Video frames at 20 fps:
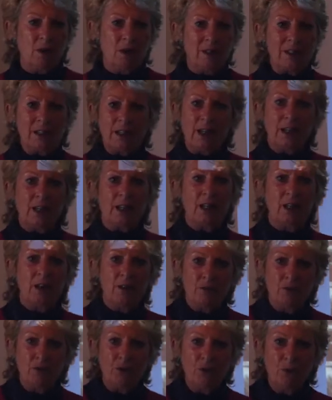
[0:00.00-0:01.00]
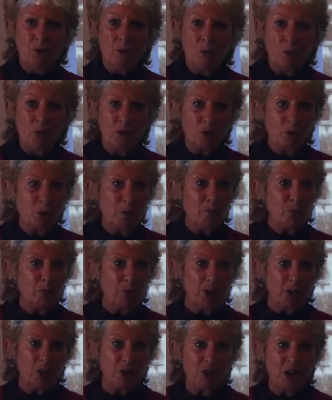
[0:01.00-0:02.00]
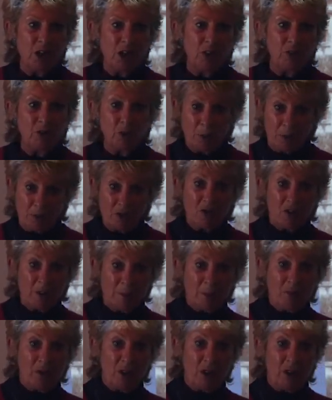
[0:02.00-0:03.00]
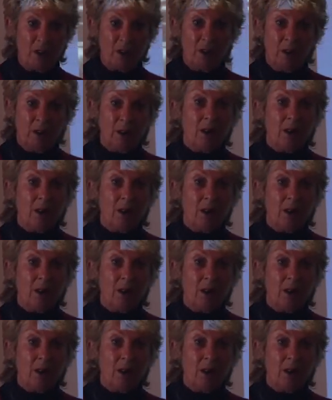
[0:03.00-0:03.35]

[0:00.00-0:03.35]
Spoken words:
it's like if you want to imprint a child with something